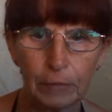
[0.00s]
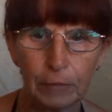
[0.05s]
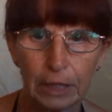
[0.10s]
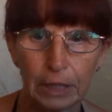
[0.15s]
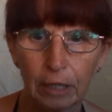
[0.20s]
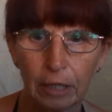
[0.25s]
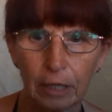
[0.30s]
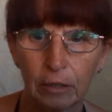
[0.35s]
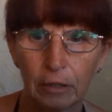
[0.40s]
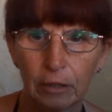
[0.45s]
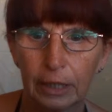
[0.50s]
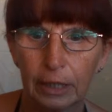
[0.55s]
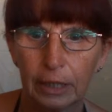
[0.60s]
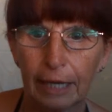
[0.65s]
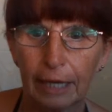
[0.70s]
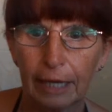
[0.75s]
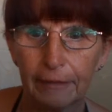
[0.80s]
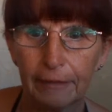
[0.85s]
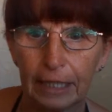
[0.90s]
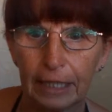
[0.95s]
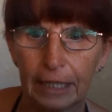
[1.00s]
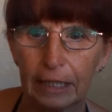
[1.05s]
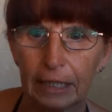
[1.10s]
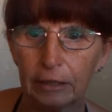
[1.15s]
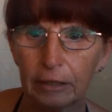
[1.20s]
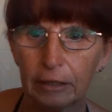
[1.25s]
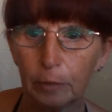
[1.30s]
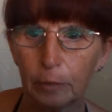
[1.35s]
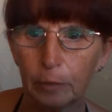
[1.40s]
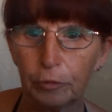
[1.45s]
So, Kathy,
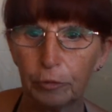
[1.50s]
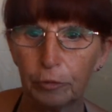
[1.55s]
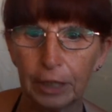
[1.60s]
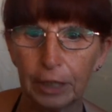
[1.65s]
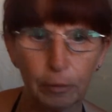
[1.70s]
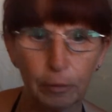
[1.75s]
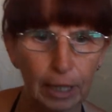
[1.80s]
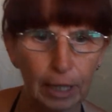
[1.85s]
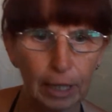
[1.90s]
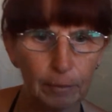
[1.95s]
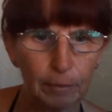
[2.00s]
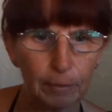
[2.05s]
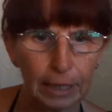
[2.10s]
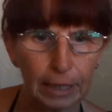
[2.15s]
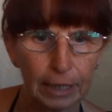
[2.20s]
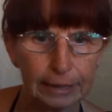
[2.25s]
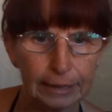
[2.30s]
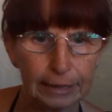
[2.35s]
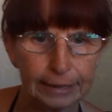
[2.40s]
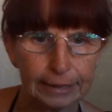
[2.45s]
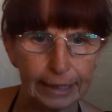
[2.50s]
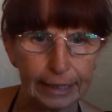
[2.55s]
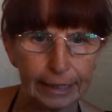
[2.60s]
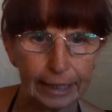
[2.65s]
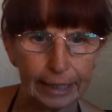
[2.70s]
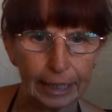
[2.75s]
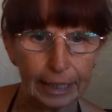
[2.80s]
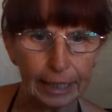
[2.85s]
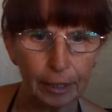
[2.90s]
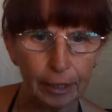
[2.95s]
can I bring you up? Let's
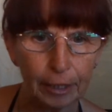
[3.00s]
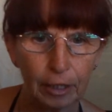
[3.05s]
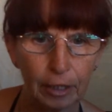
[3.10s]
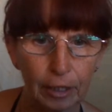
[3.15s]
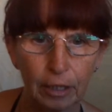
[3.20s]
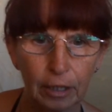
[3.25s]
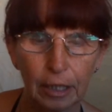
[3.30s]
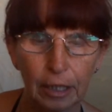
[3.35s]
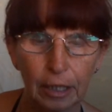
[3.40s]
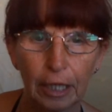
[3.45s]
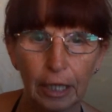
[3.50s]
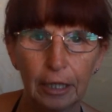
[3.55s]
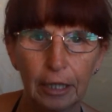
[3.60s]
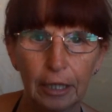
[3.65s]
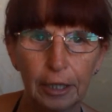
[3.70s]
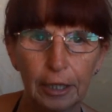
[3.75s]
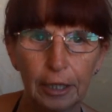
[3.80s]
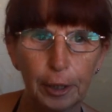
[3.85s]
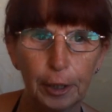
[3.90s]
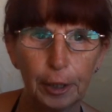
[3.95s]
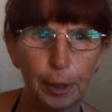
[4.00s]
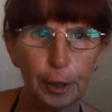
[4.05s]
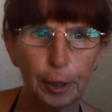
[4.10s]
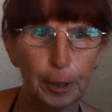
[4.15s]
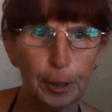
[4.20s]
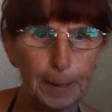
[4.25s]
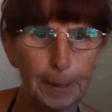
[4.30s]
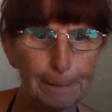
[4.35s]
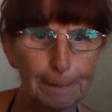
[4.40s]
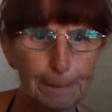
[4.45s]
see.
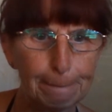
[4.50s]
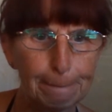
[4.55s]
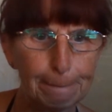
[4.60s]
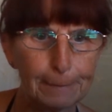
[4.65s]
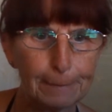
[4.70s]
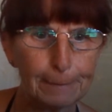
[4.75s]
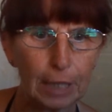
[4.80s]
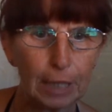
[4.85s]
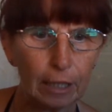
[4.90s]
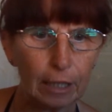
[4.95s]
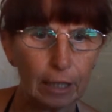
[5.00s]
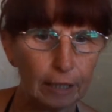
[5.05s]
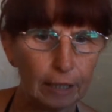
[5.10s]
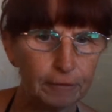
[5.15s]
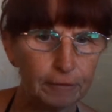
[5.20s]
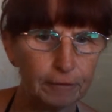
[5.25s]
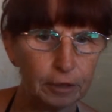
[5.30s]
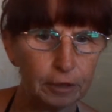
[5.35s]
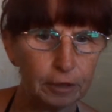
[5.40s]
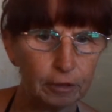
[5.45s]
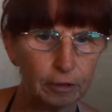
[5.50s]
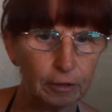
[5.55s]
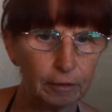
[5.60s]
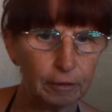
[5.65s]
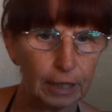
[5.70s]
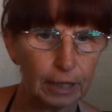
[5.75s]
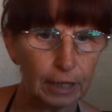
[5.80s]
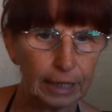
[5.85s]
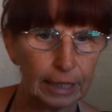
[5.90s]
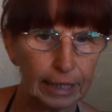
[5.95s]
I have to do
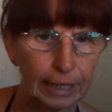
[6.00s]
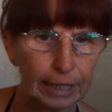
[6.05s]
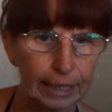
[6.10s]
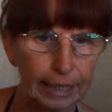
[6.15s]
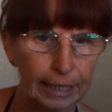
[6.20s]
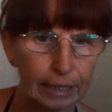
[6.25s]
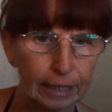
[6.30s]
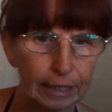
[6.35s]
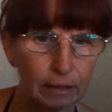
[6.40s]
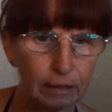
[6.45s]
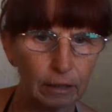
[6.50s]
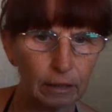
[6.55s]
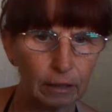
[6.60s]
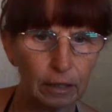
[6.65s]
the link.